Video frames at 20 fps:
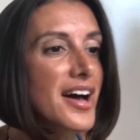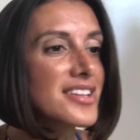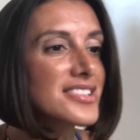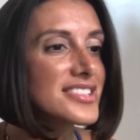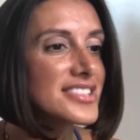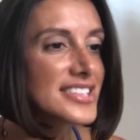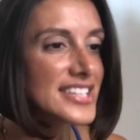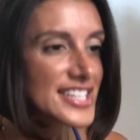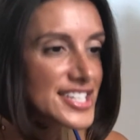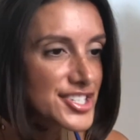
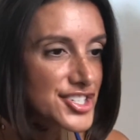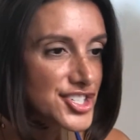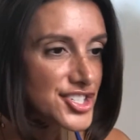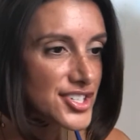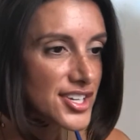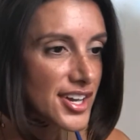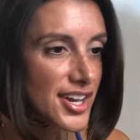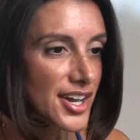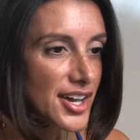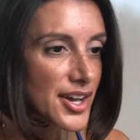unleash
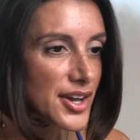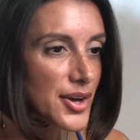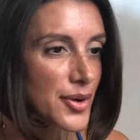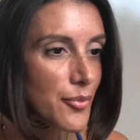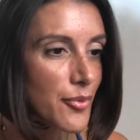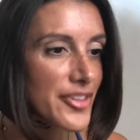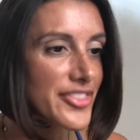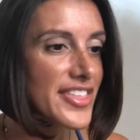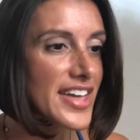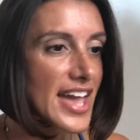
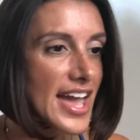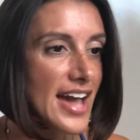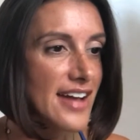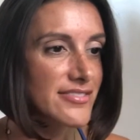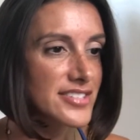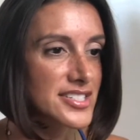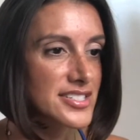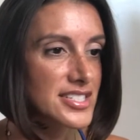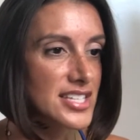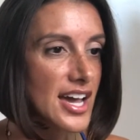what they have
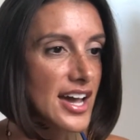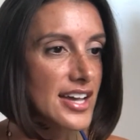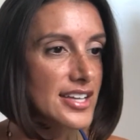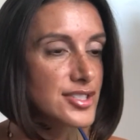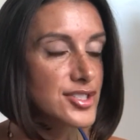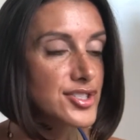inside.